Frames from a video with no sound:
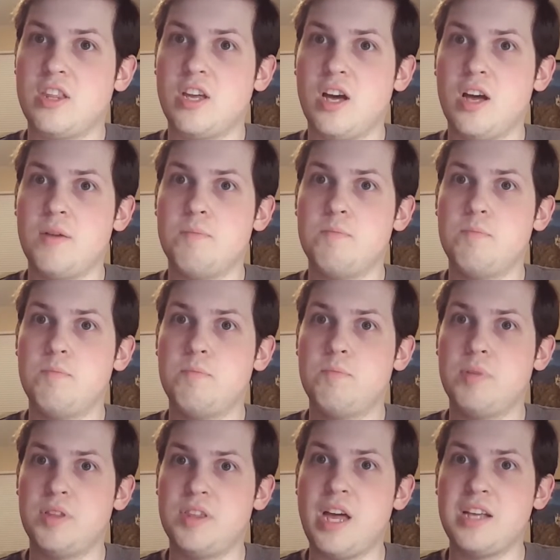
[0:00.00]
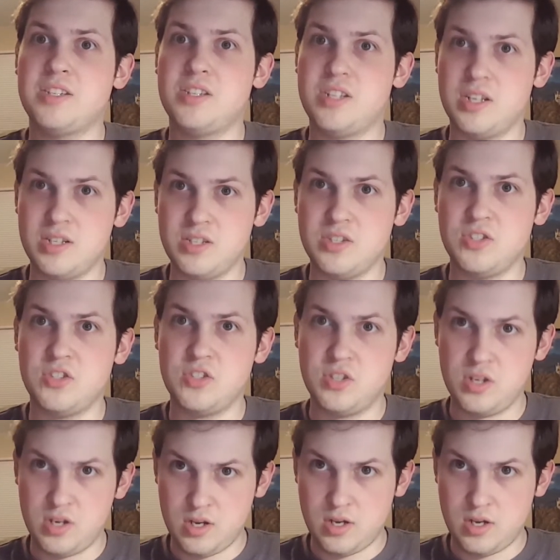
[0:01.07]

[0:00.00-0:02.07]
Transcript: the Bethesda's